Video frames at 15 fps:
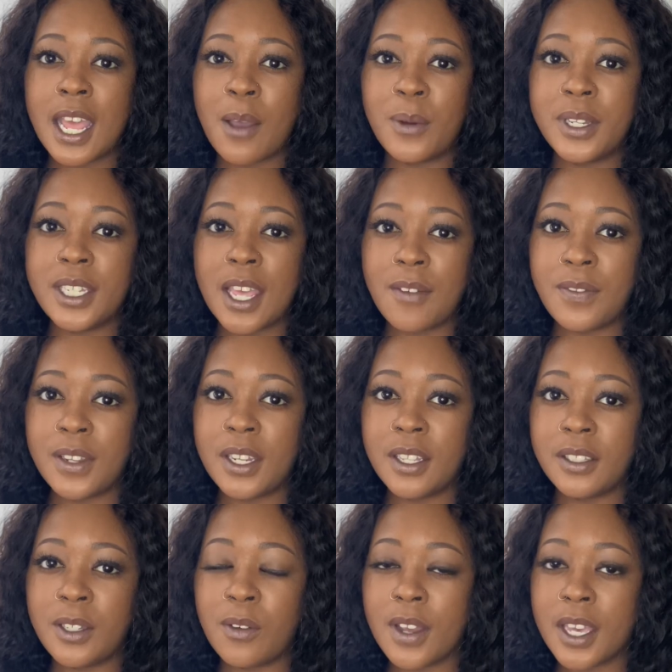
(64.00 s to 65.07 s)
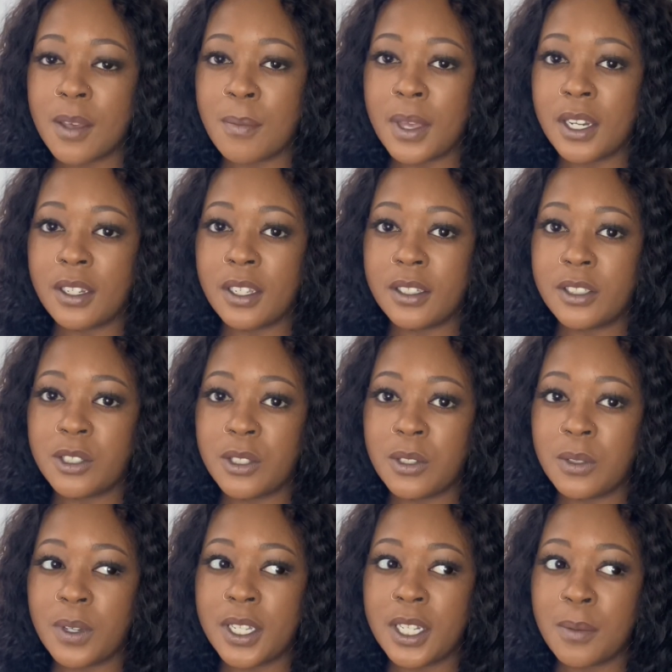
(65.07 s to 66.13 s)
would definitely recommend it
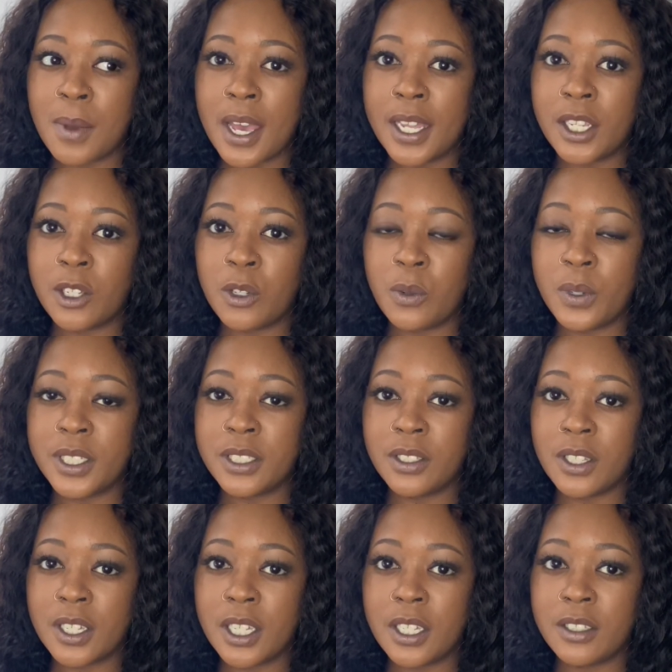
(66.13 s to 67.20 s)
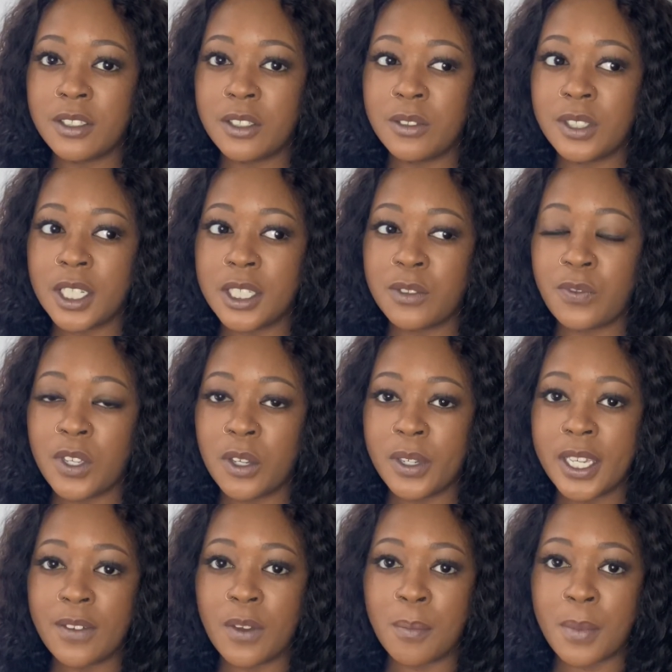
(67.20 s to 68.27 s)
to anybody who is looking to just feel
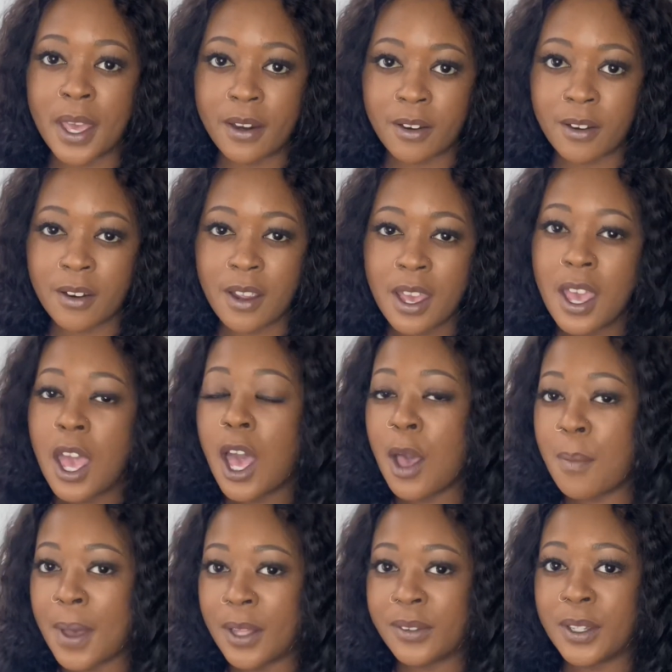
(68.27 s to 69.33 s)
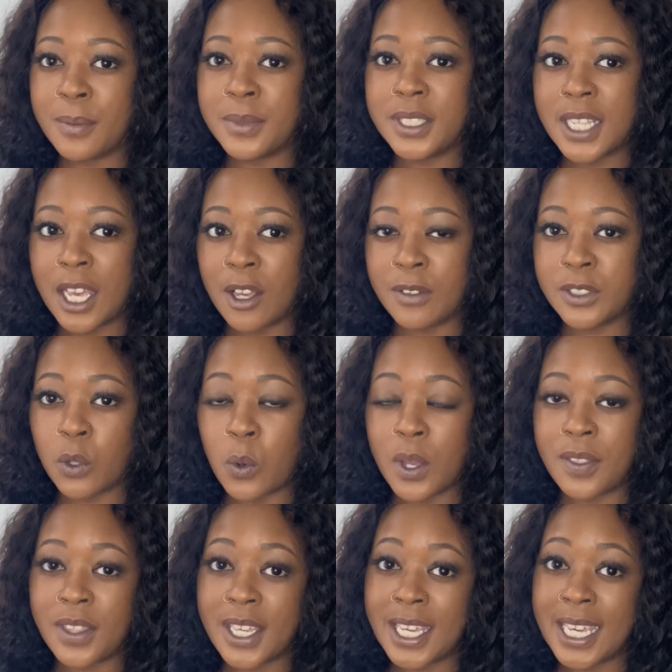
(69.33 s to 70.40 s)
even better about themselves on
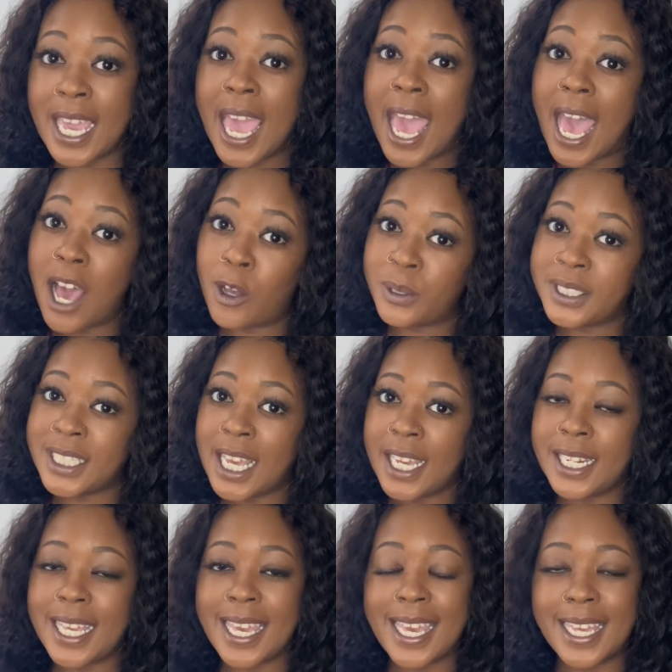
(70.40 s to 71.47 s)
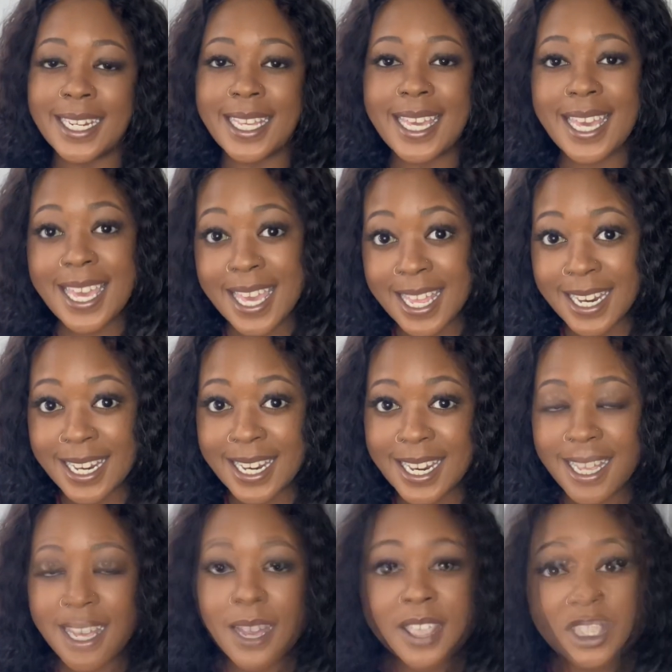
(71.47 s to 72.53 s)
the outside and in.
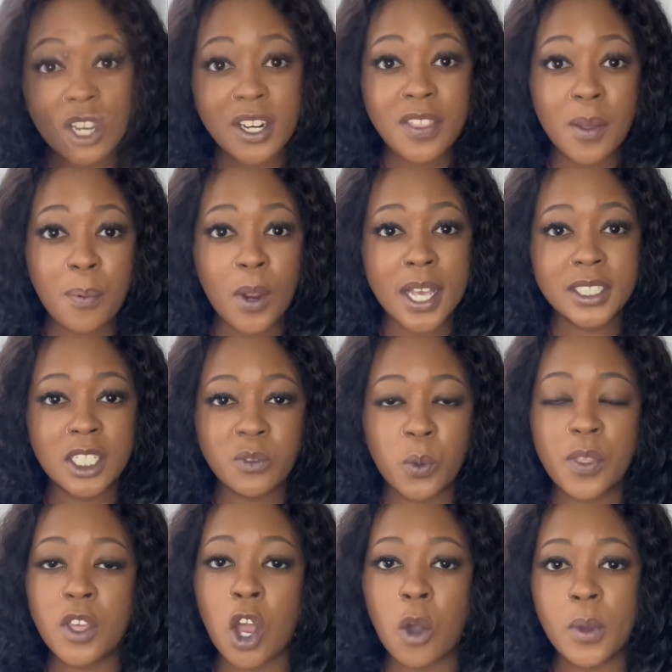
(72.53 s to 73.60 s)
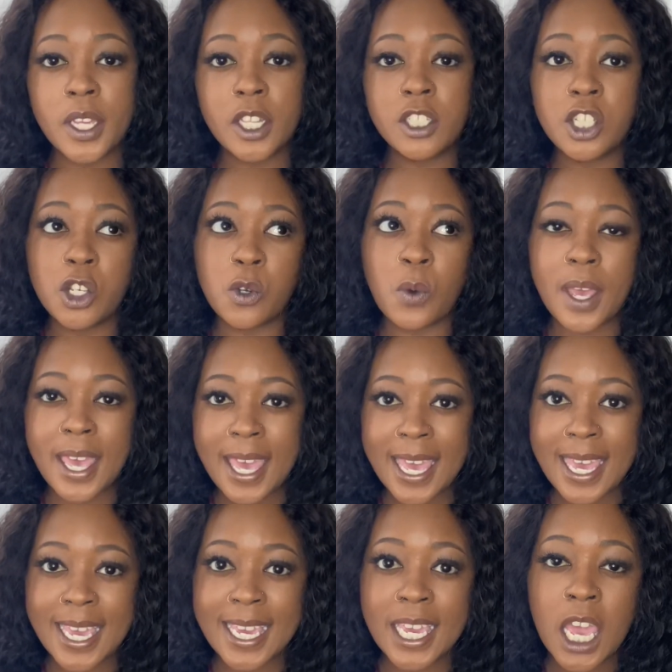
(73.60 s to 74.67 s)
So I started the process with going to
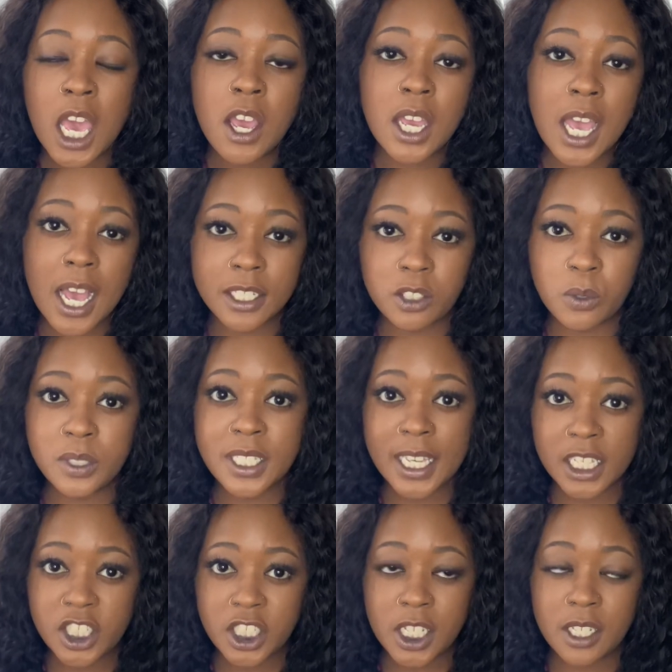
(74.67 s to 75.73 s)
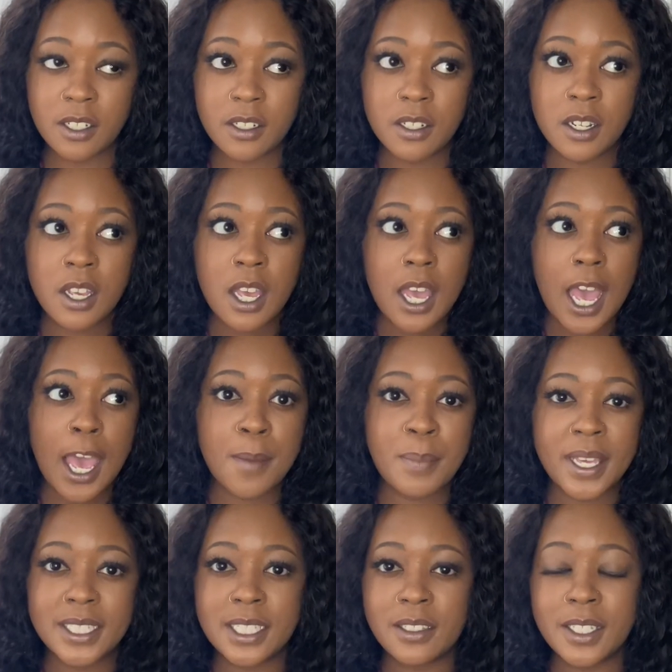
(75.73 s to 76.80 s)
a consultation. I
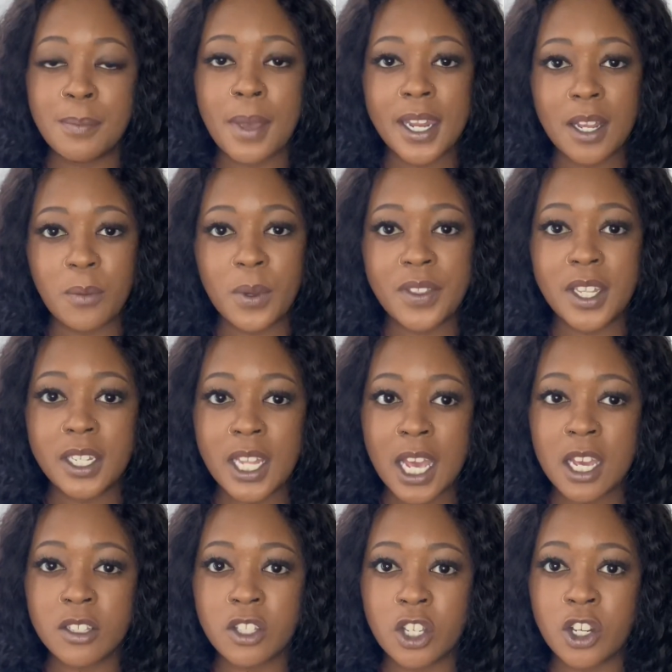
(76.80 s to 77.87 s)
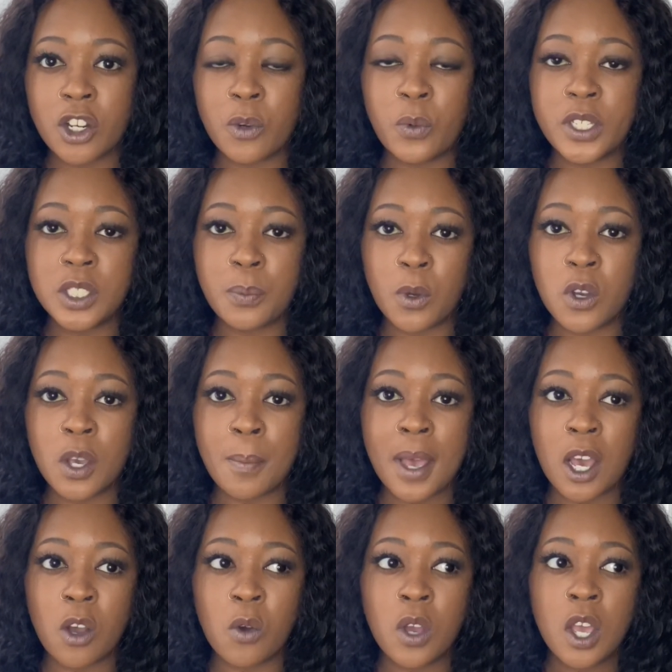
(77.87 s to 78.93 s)
basically met up with the doctor. We spoke
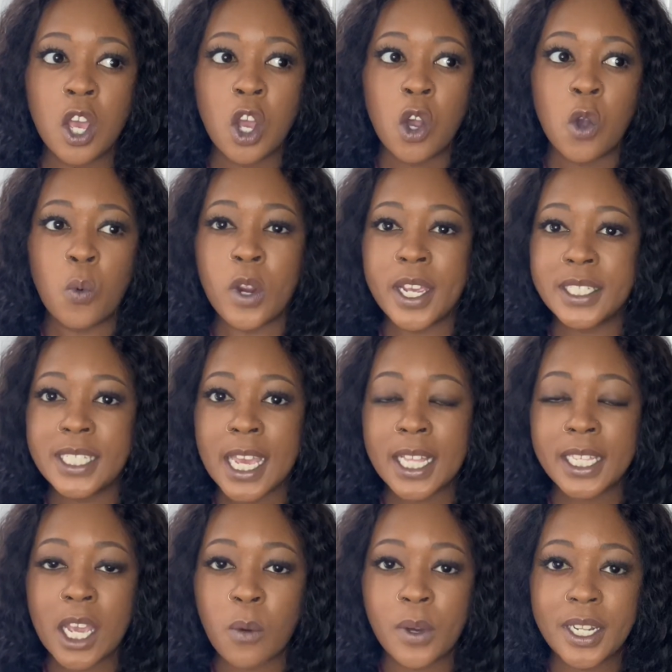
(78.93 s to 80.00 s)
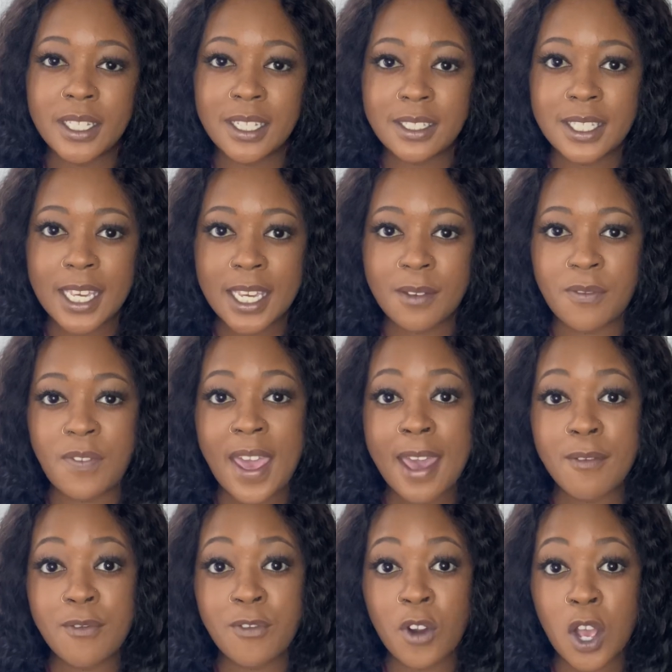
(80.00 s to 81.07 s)
about where exactly I wanted to take fat
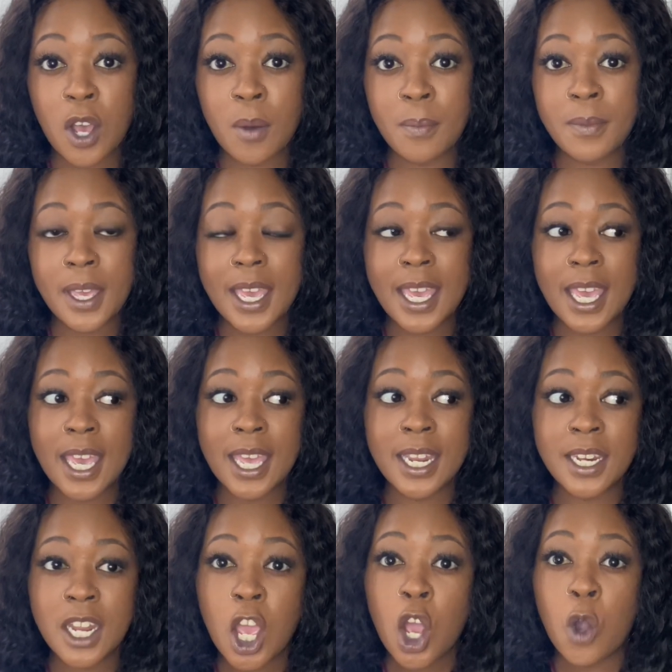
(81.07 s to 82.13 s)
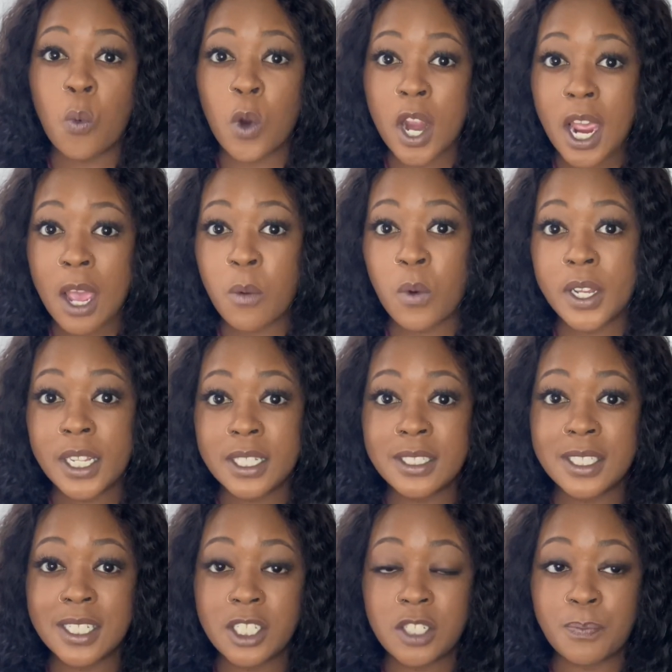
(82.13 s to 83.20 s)
from and where I wanted
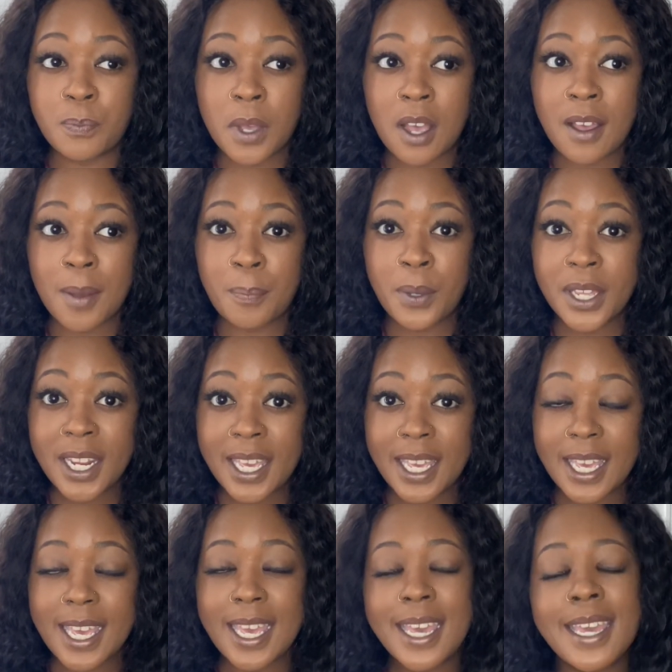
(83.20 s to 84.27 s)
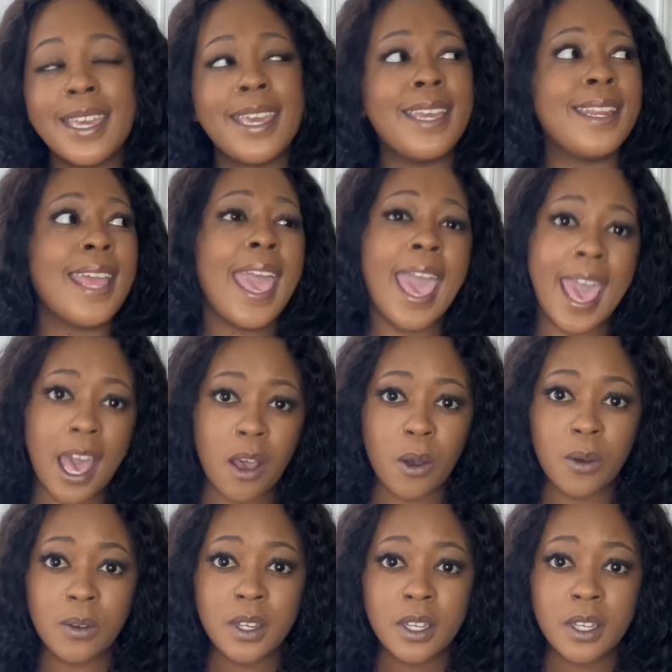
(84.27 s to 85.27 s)
to put it and how.